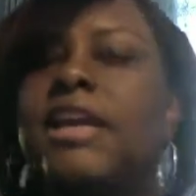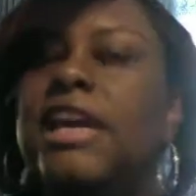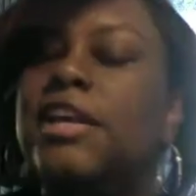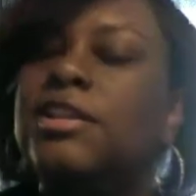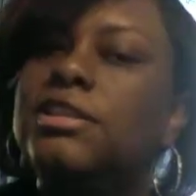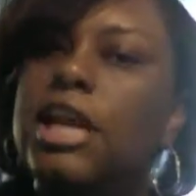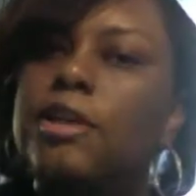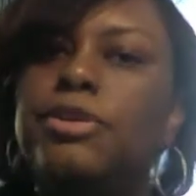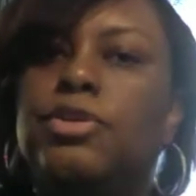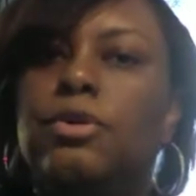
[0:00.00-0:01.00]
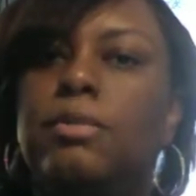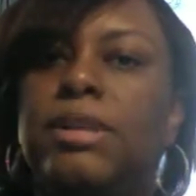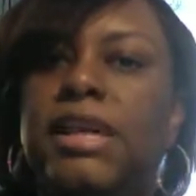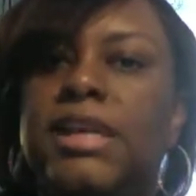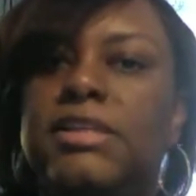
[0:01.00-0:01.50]
it could take me to a
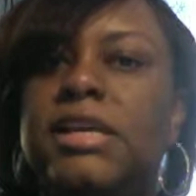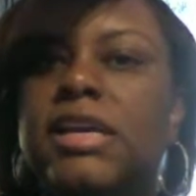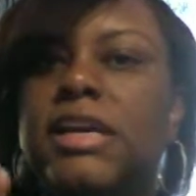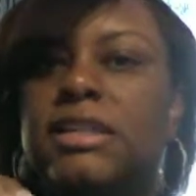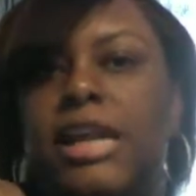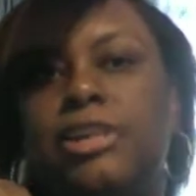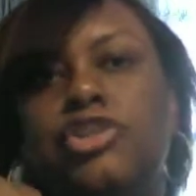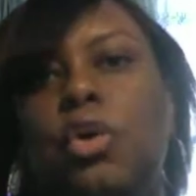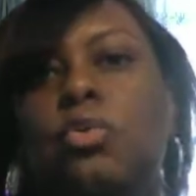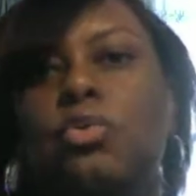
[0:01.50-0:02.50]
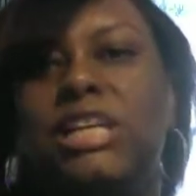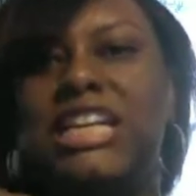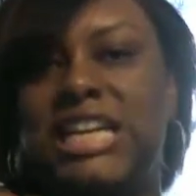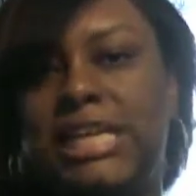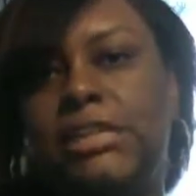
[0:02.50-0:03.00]
place that I don't
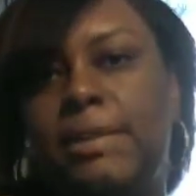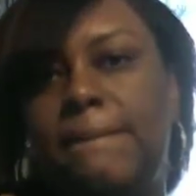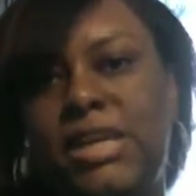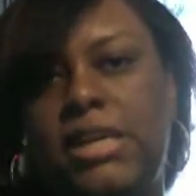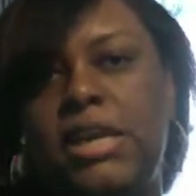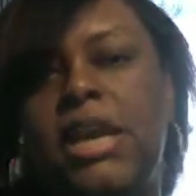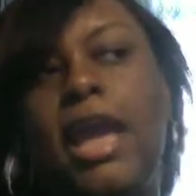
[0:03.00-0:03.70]
need to be.